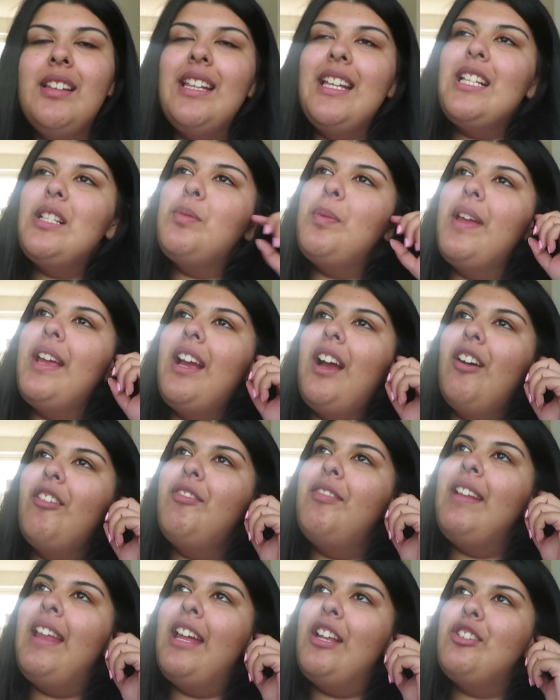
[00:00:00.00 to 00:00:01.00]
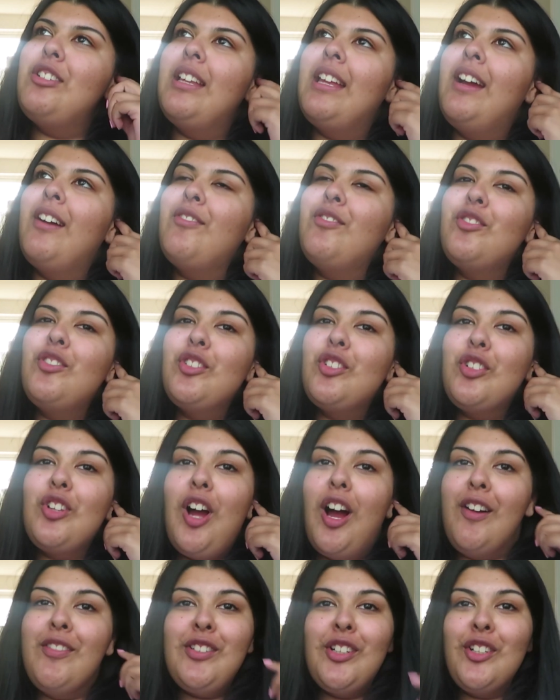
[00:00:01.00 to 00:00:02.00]
This week
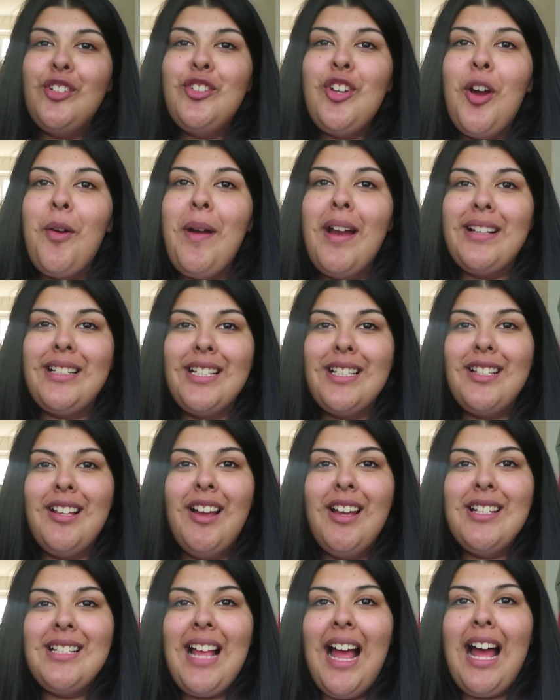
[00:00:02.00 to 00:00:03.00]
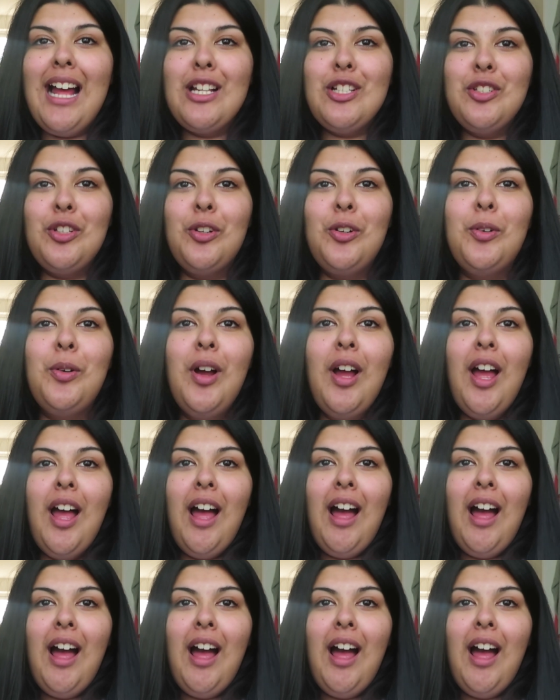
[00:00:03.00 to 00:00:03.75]
I've done no exercise at all.